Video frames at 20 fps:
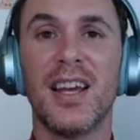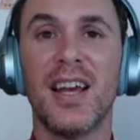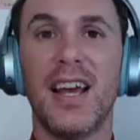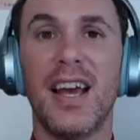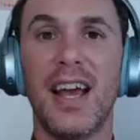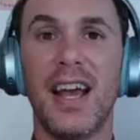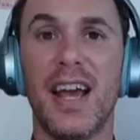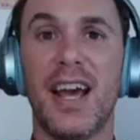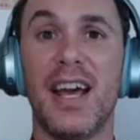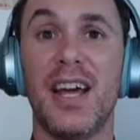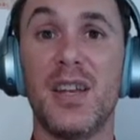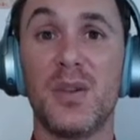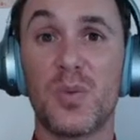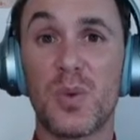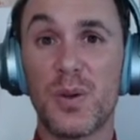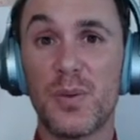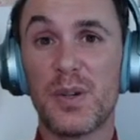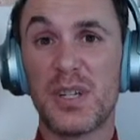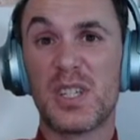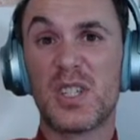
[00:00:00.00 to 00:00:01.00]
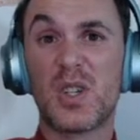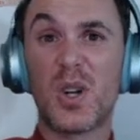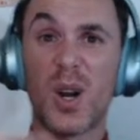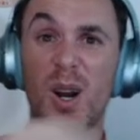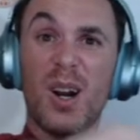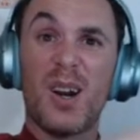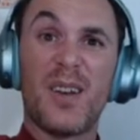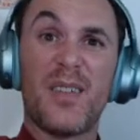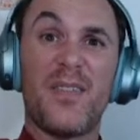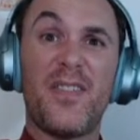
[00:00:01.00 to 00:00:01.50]
and we would
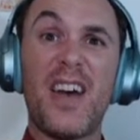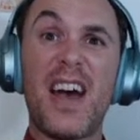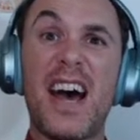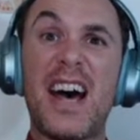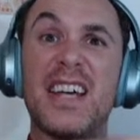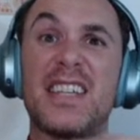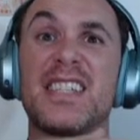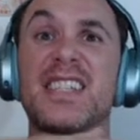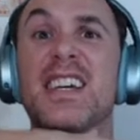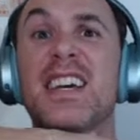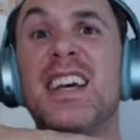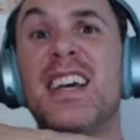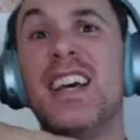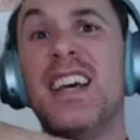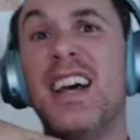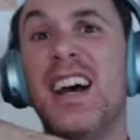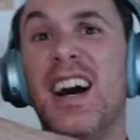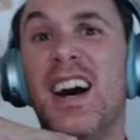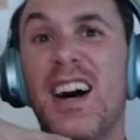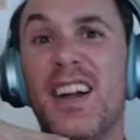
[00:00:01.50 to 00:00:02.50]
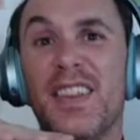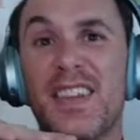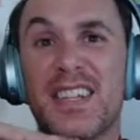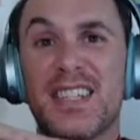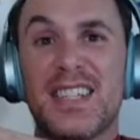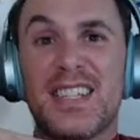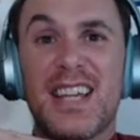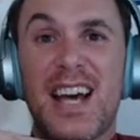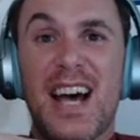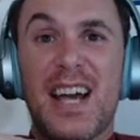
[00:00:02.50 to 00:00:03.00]
turn fast on the
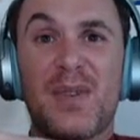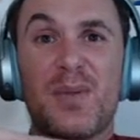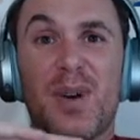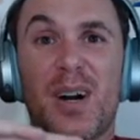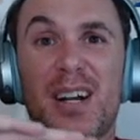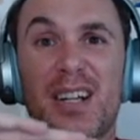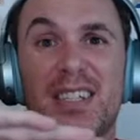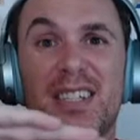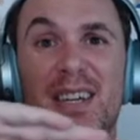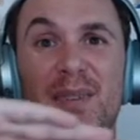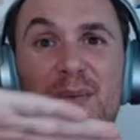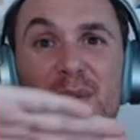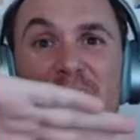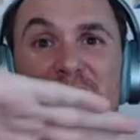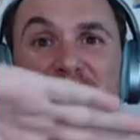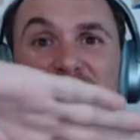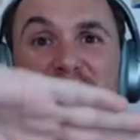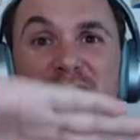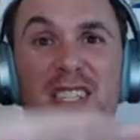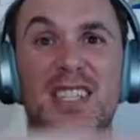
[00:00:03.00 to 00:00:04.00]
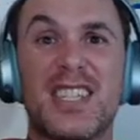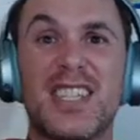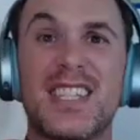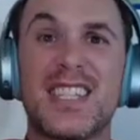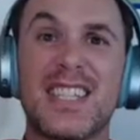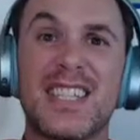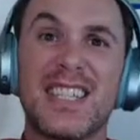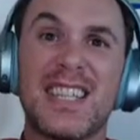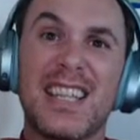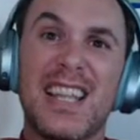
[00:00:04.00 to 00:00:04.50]
sidewalks and we could just
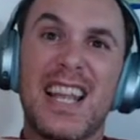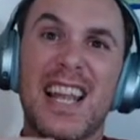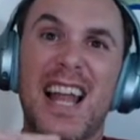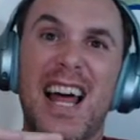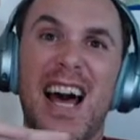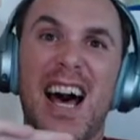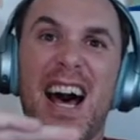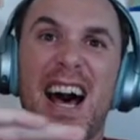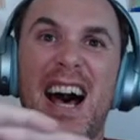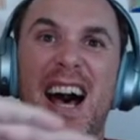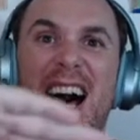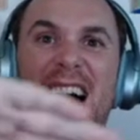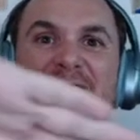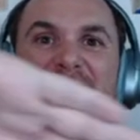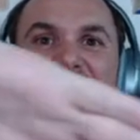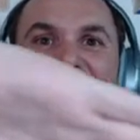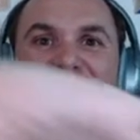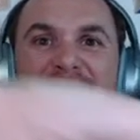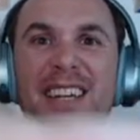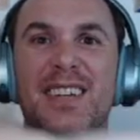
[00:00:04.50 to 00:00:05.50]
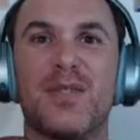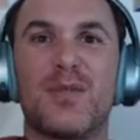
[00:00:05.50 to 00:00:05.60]
slide